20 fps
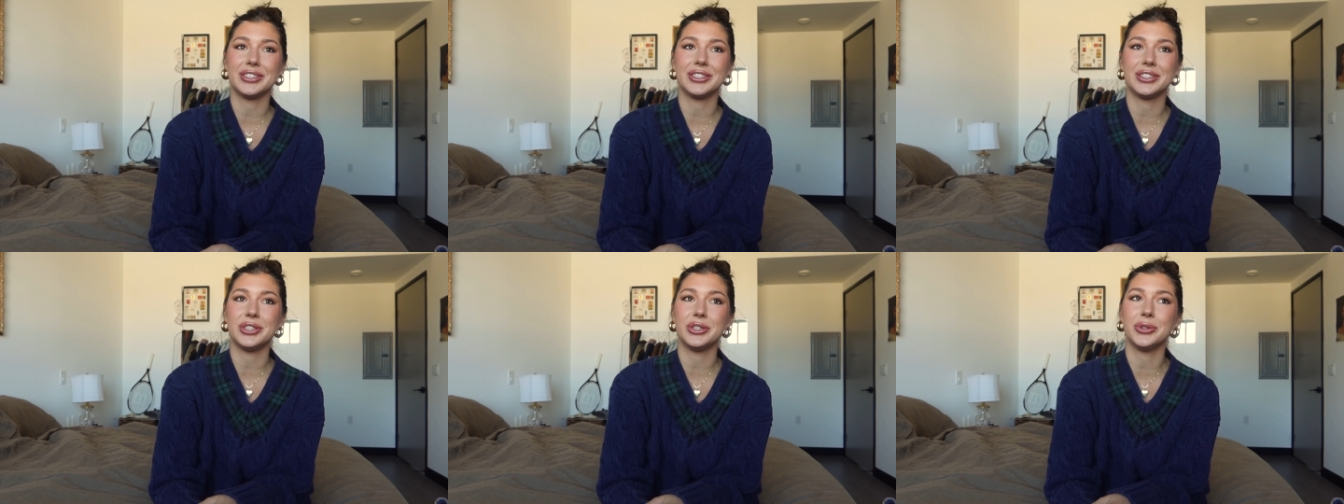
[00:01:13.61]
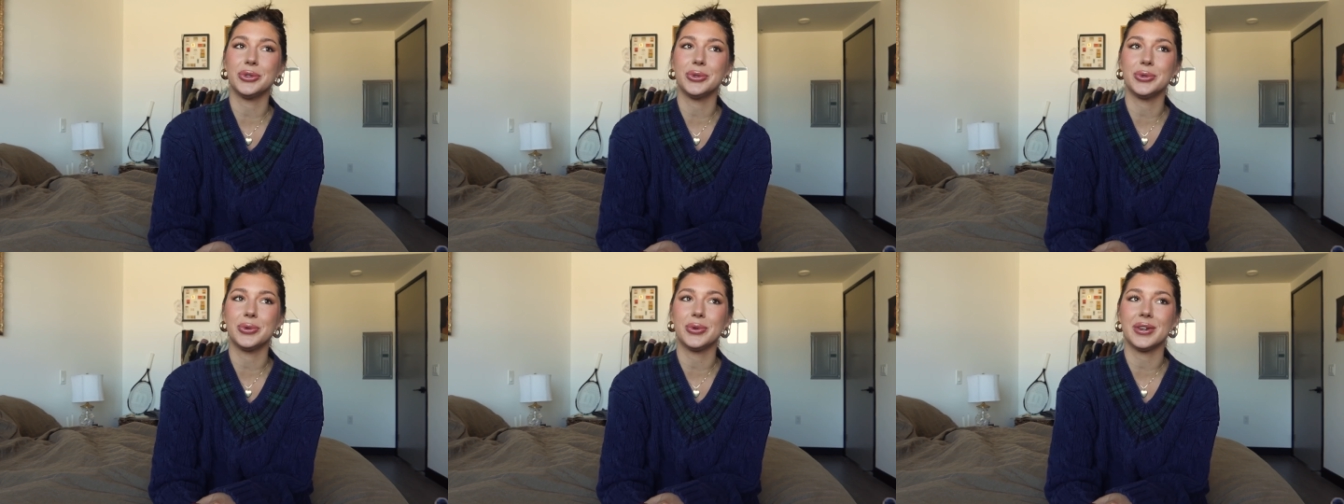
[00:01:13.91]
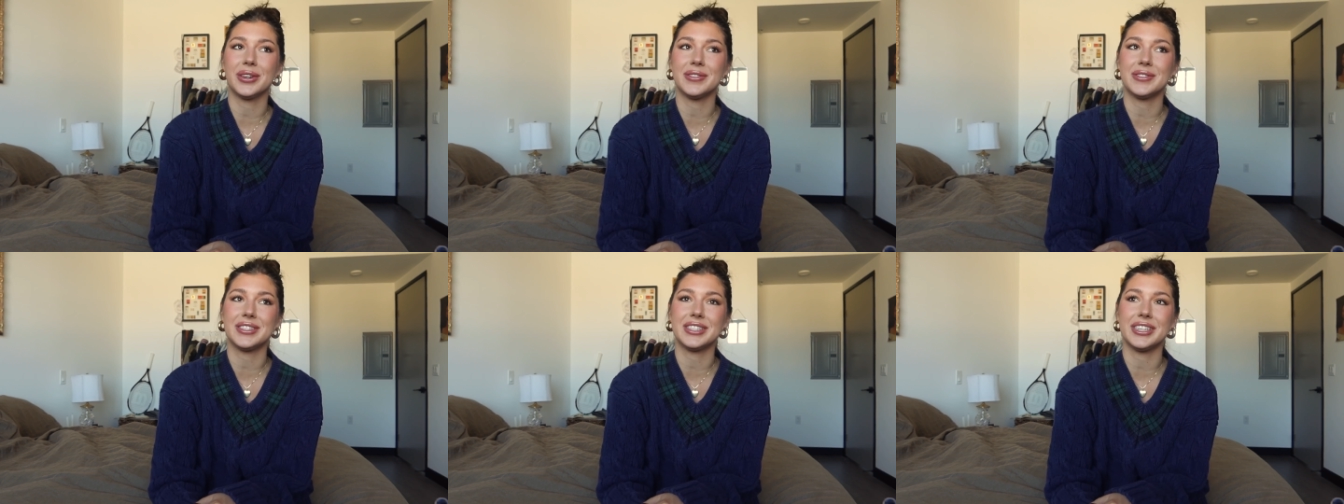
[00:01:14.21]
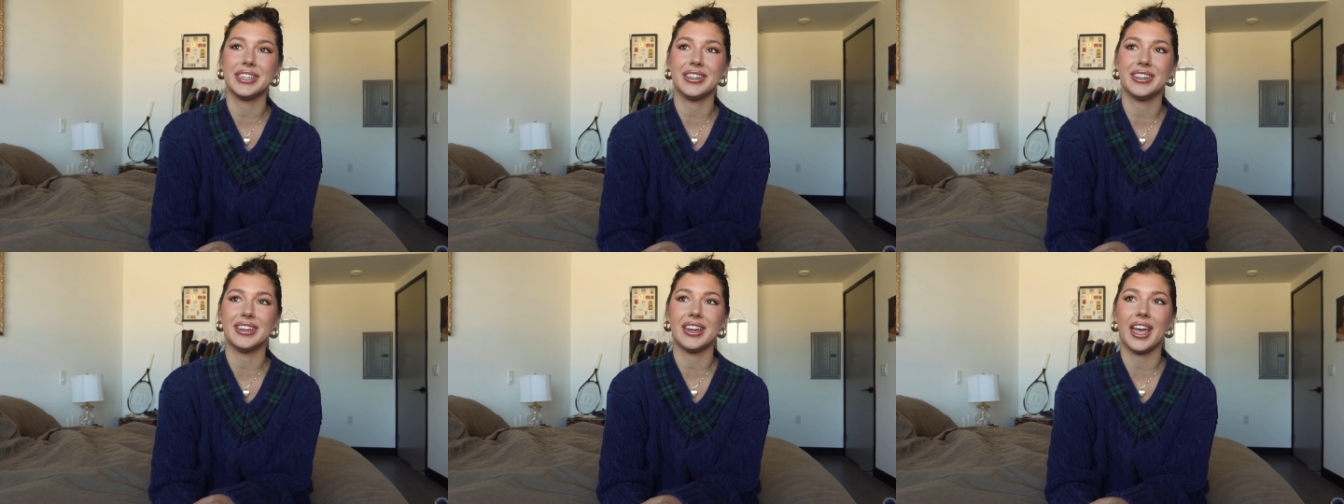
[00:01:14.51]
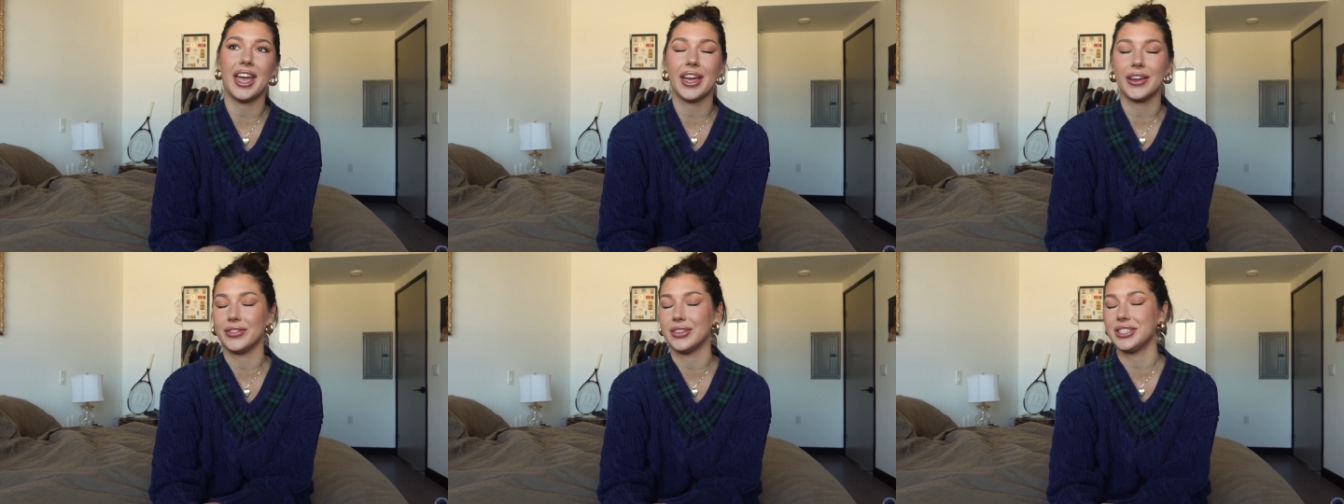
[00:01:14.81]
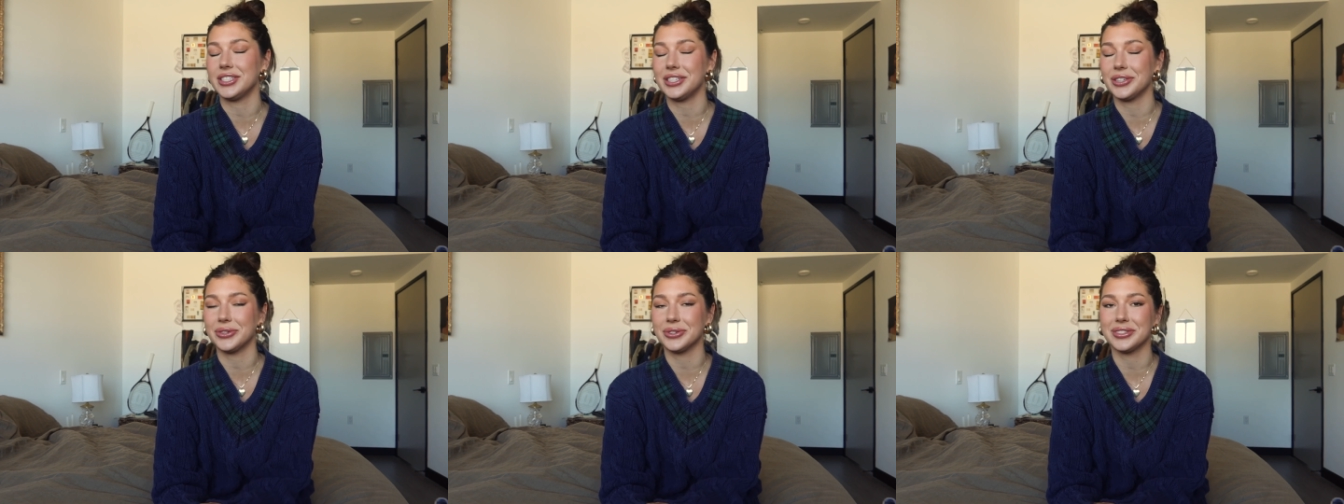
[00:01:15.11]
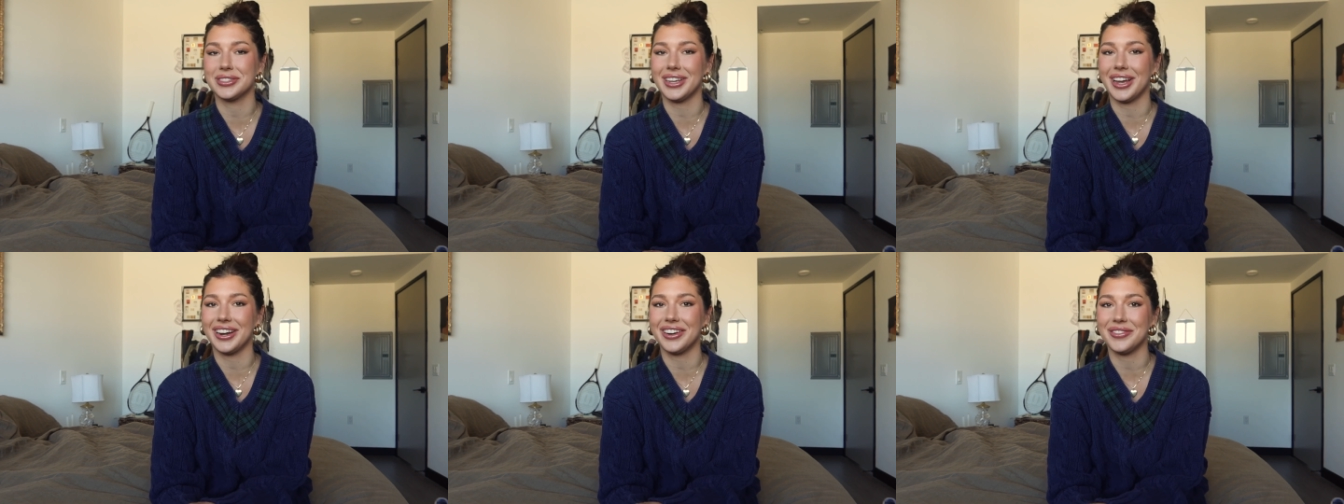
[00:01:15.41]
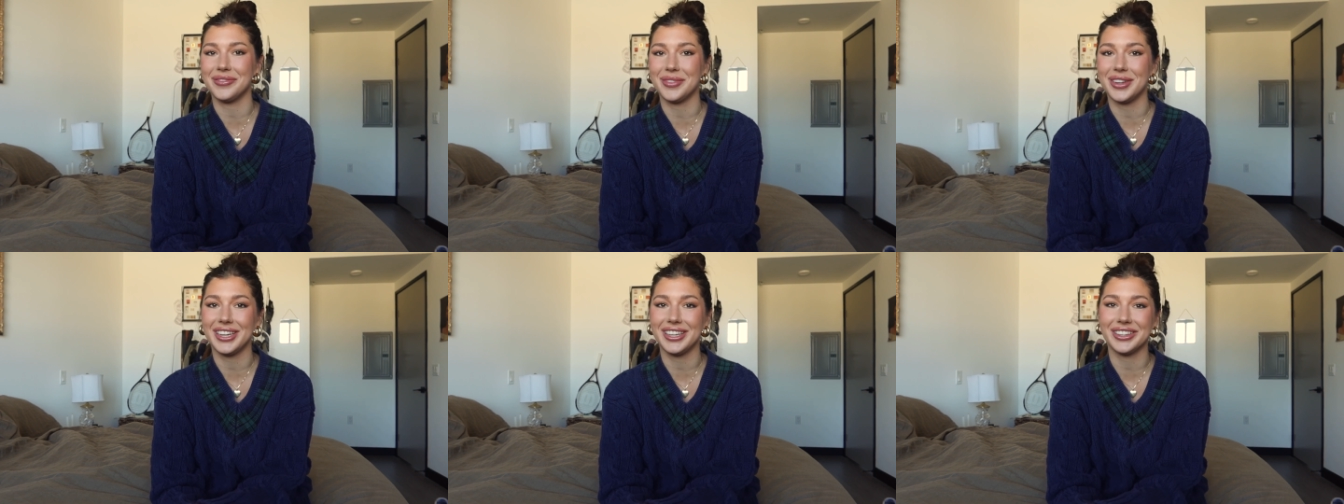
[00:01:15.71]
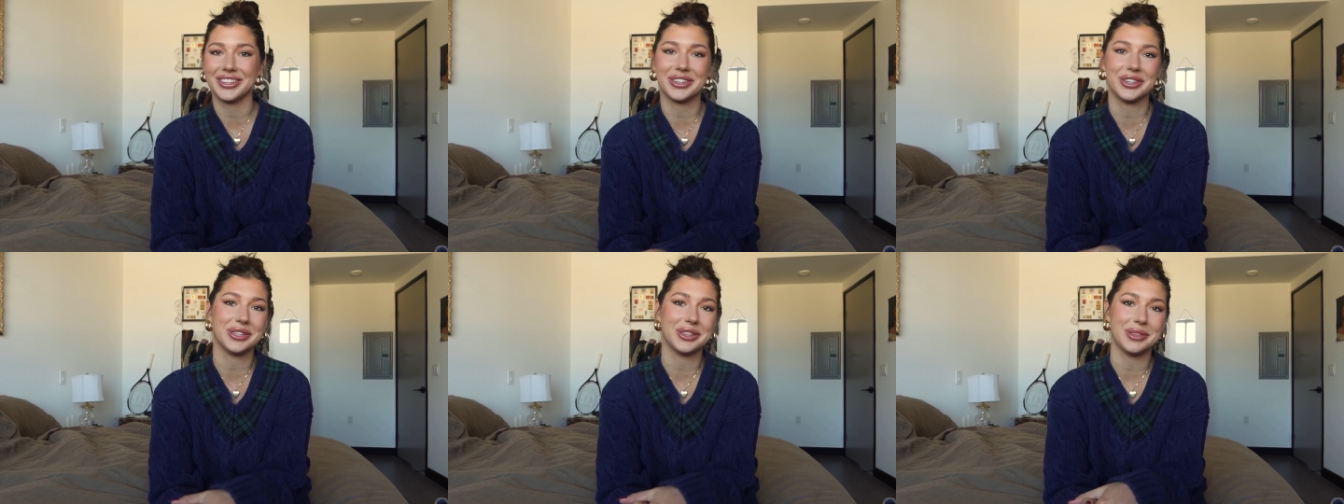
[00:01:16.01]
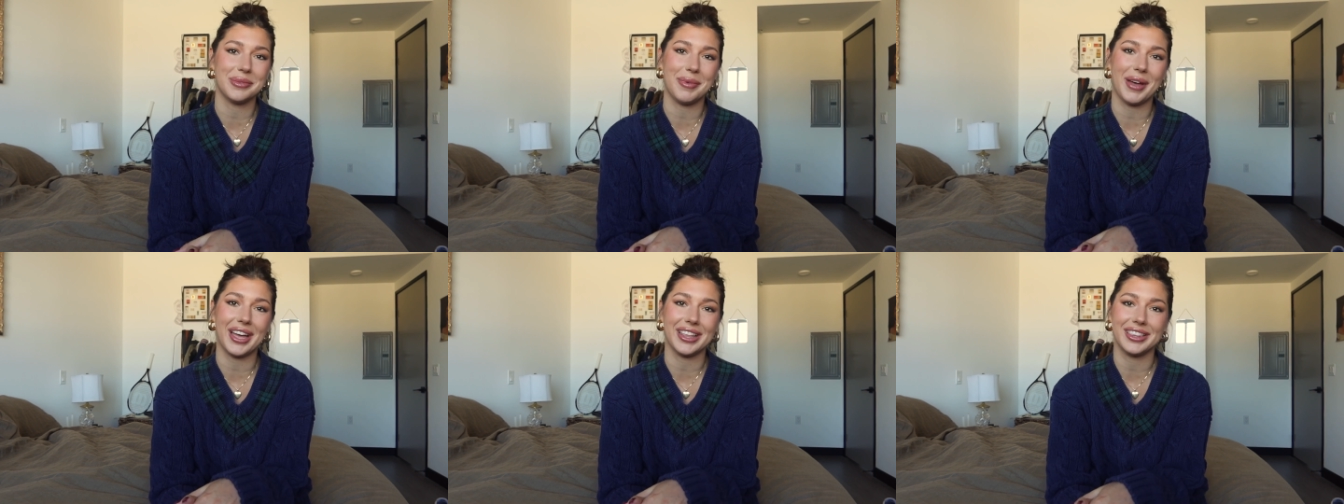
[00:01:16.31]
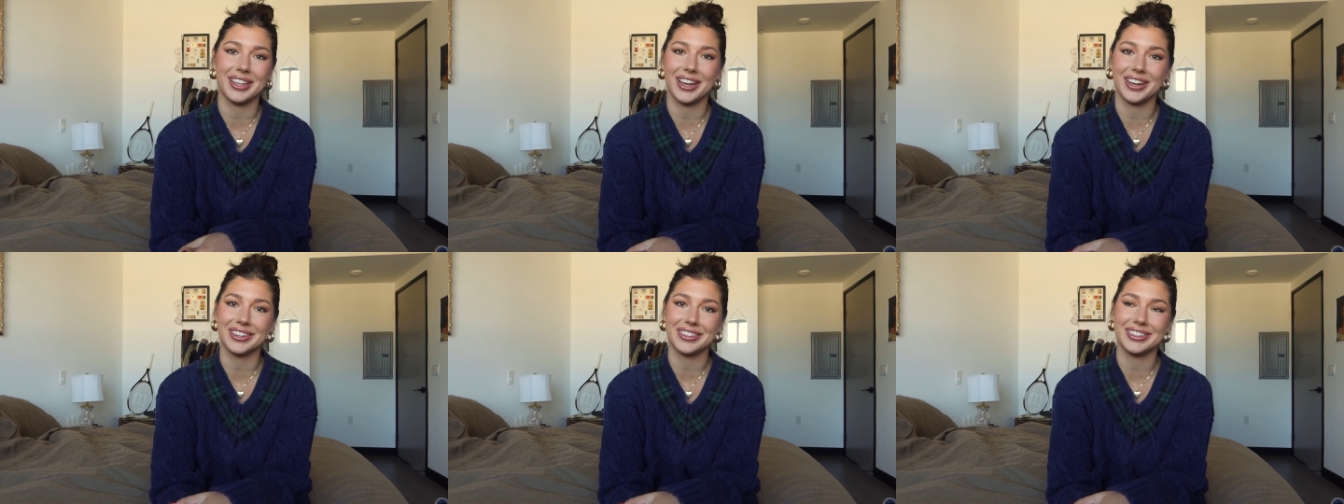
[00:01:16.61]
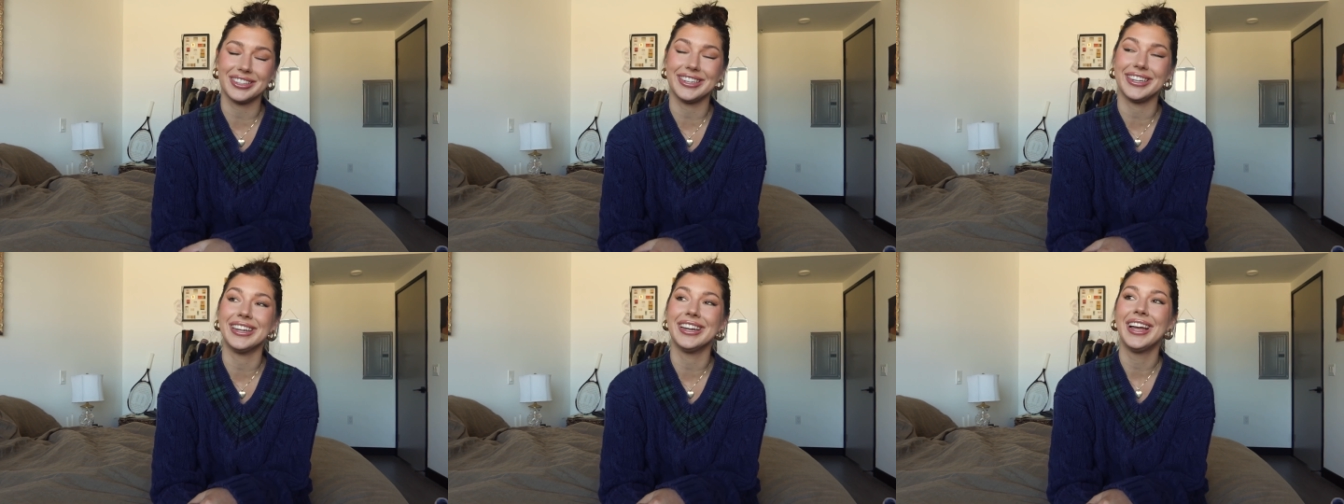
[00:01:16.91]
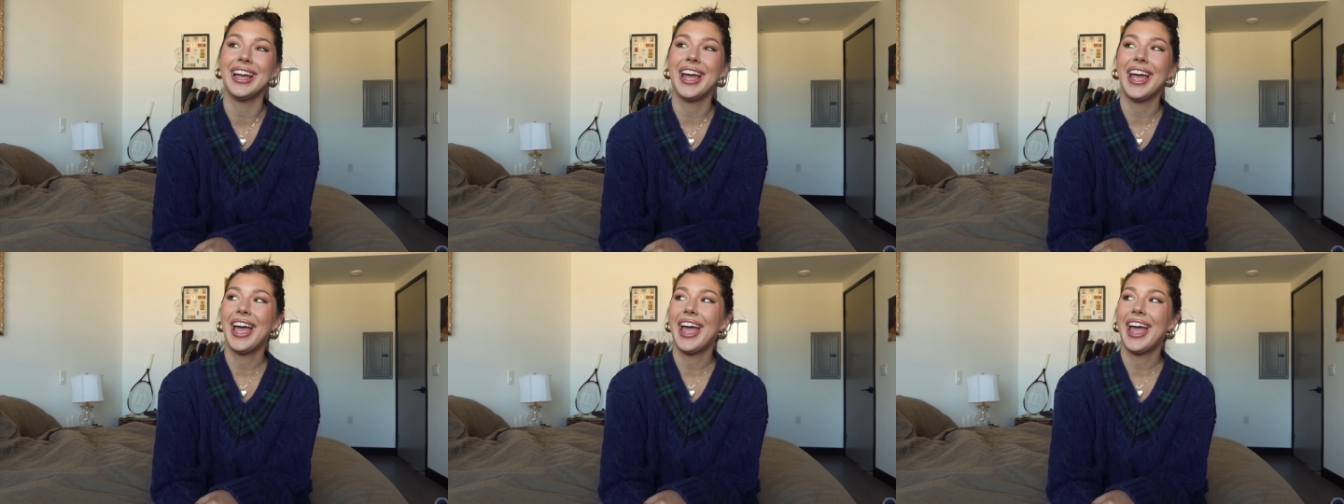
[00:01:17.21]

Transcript: you have seen every single side of me, the good, the bad, the ugly,